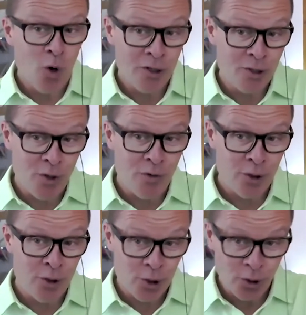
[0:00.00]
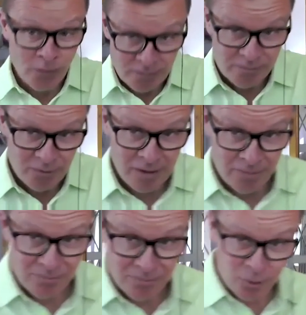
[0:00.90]
one is go virtual.
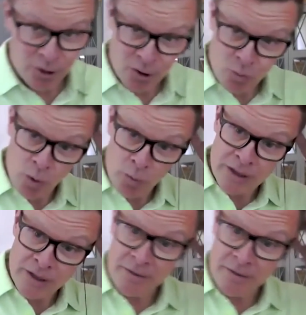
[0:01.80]
Yep, which is what we do.